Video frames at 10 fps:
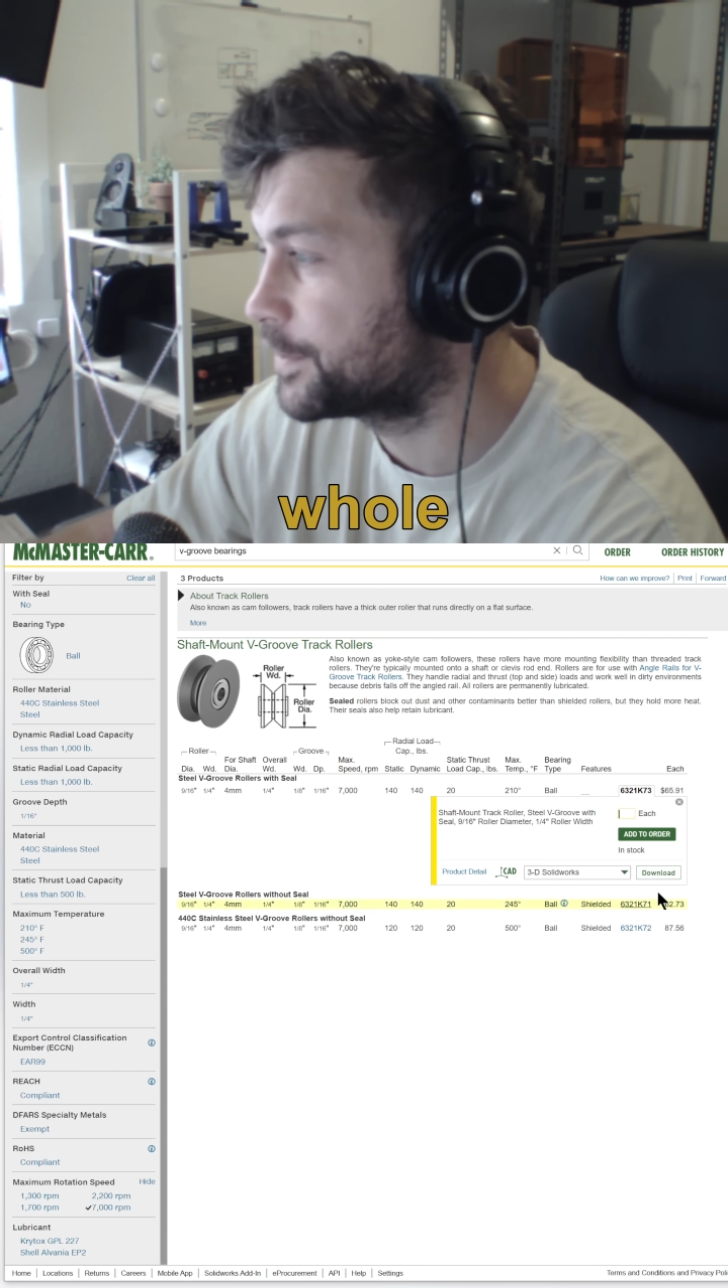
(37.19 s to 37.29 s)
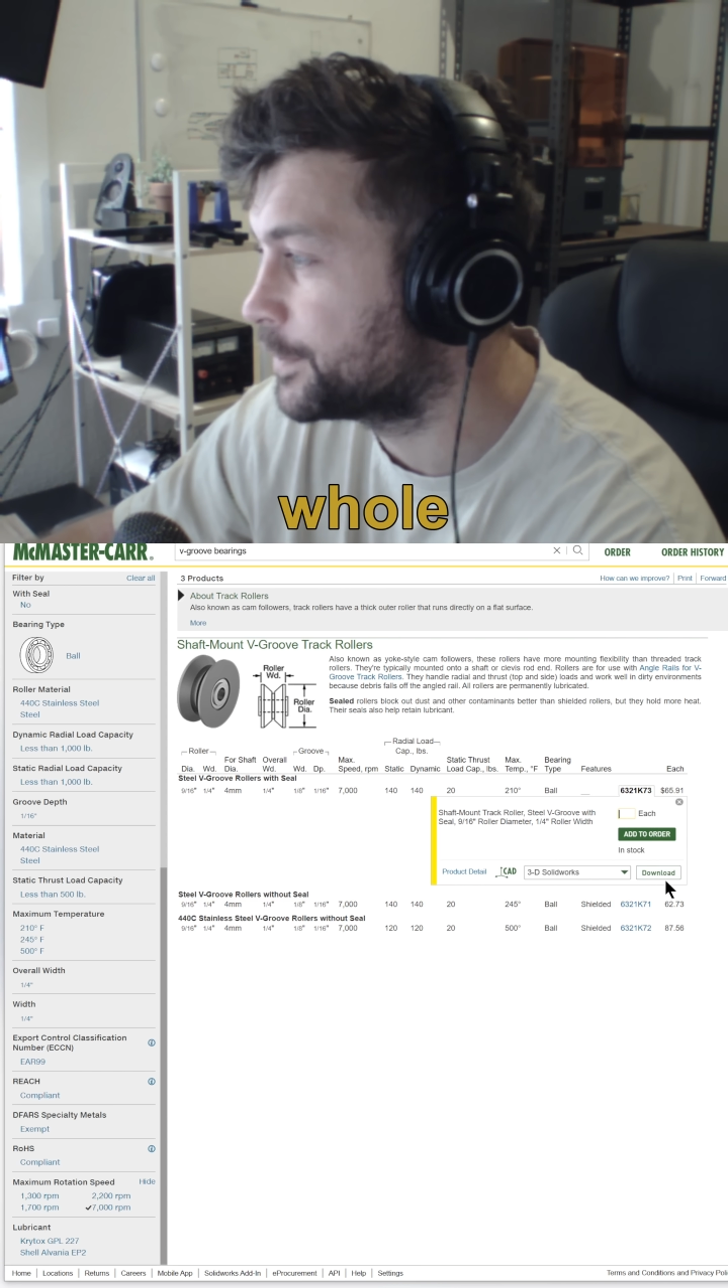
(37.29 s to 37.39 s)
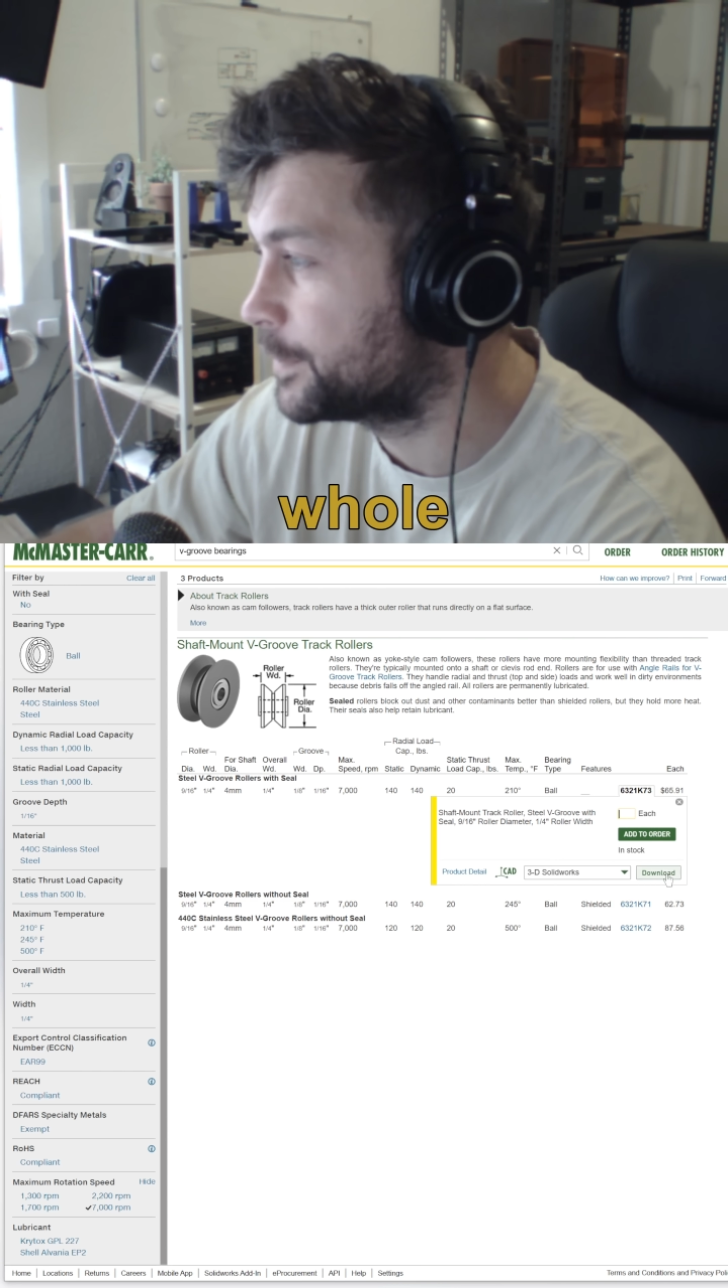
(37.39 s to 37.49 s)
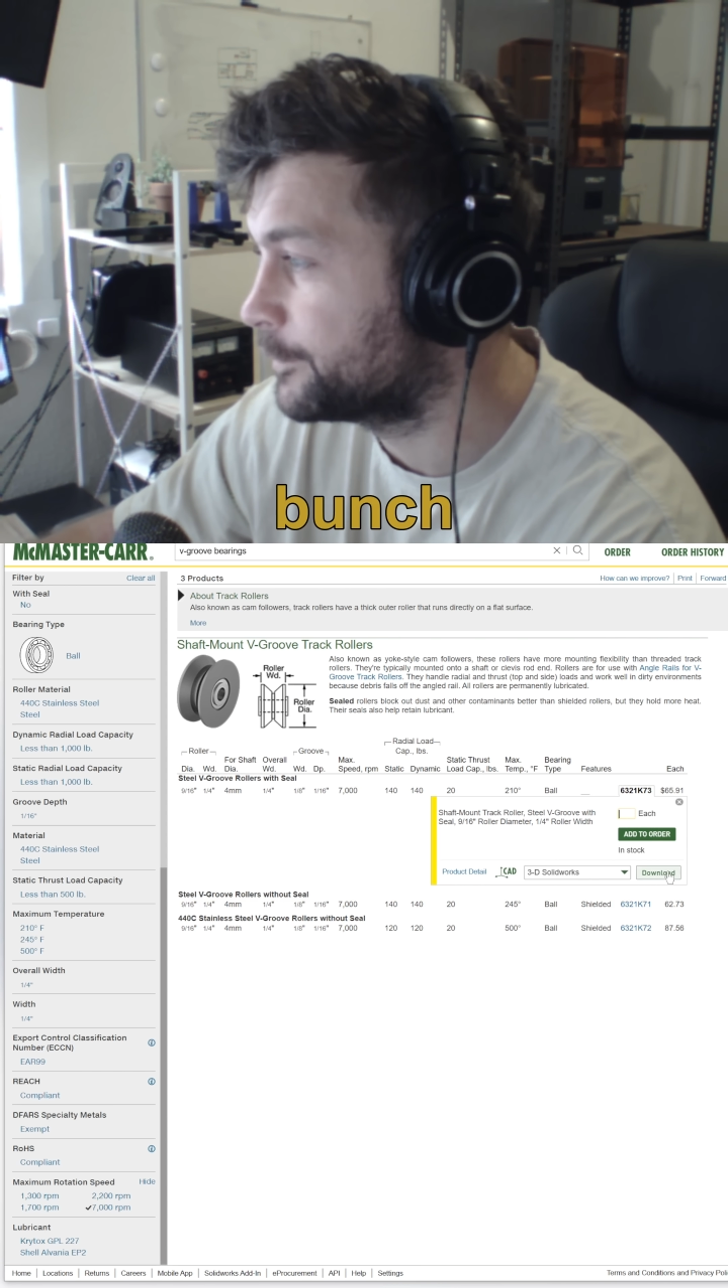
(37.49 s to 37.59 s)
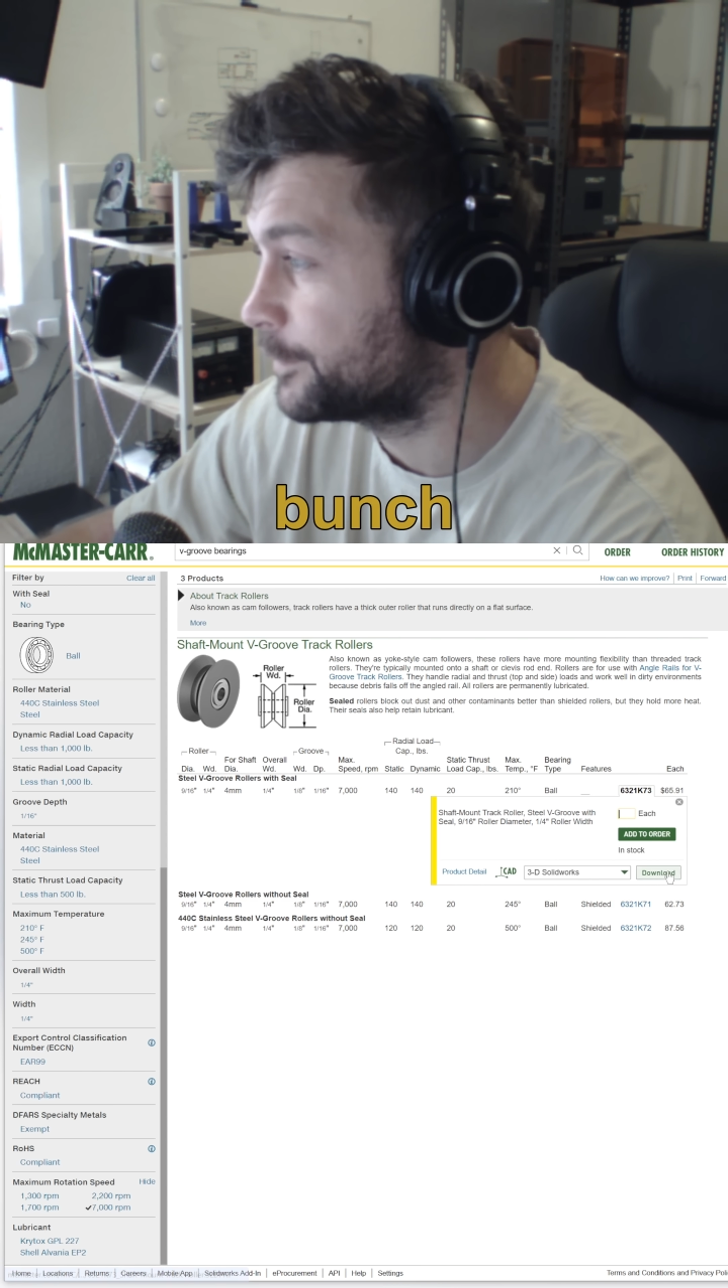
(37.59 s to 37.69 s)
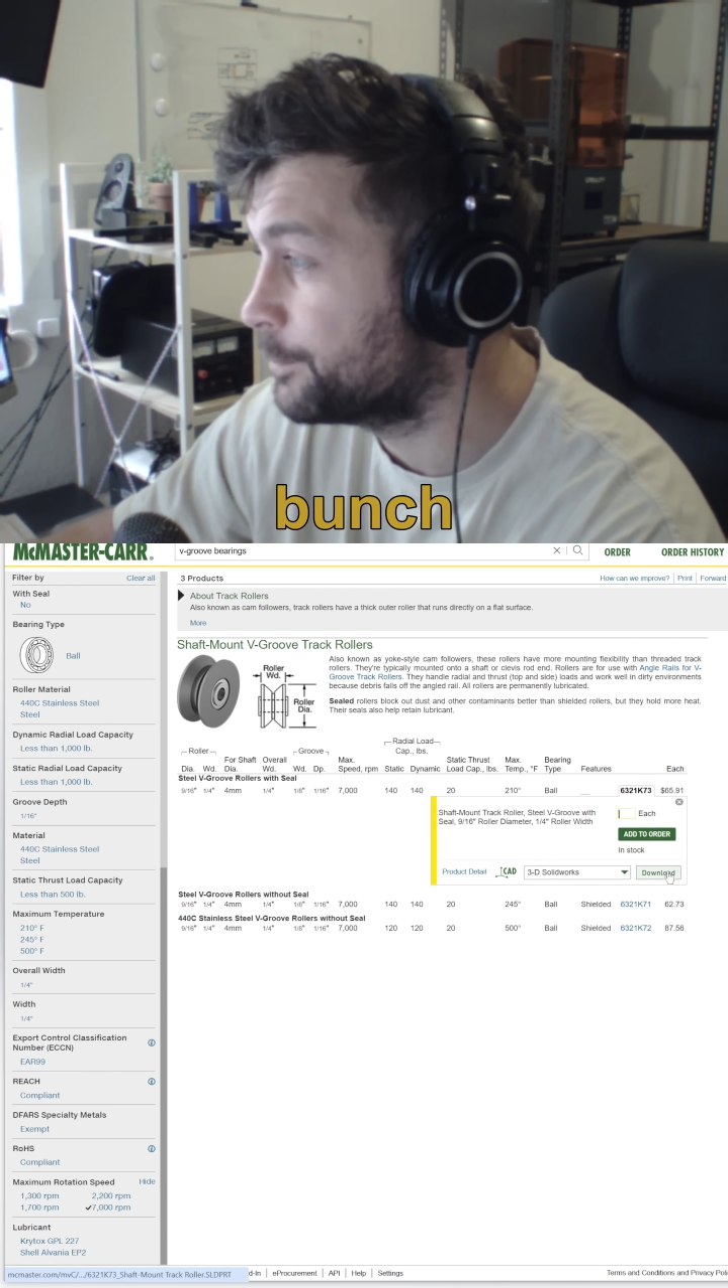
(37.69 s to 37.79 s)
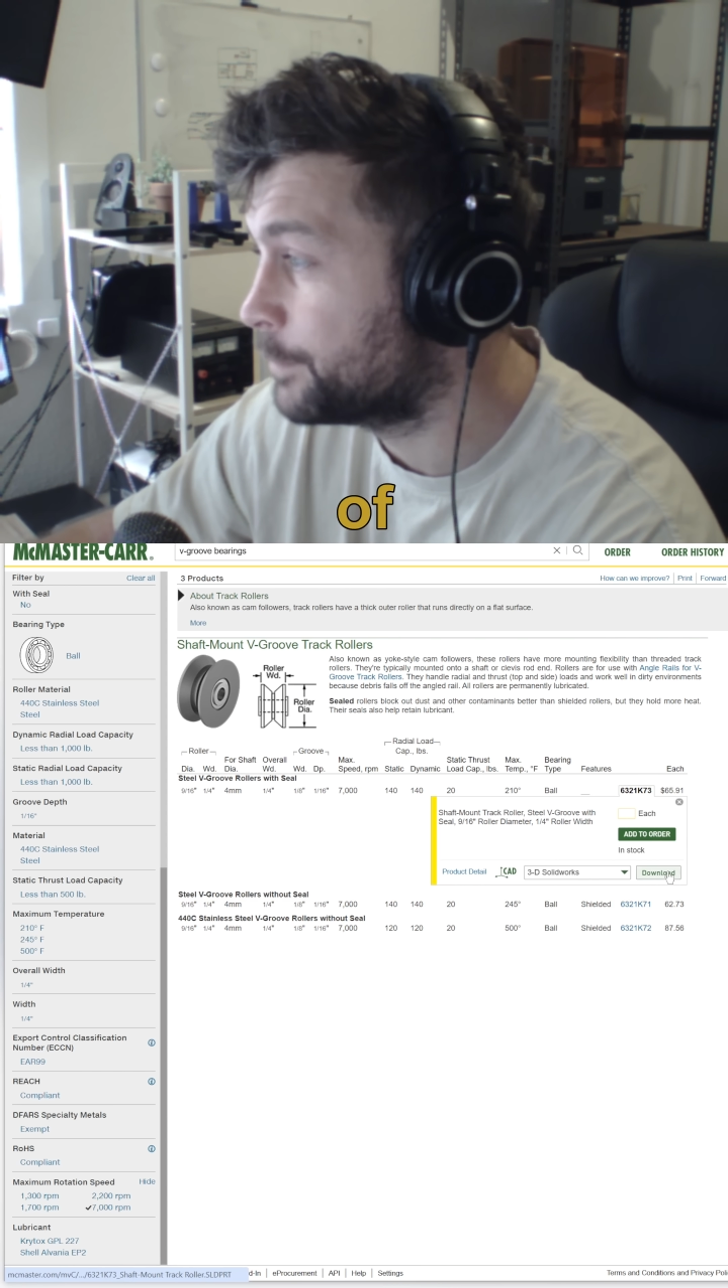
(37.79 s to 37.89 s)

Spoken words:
of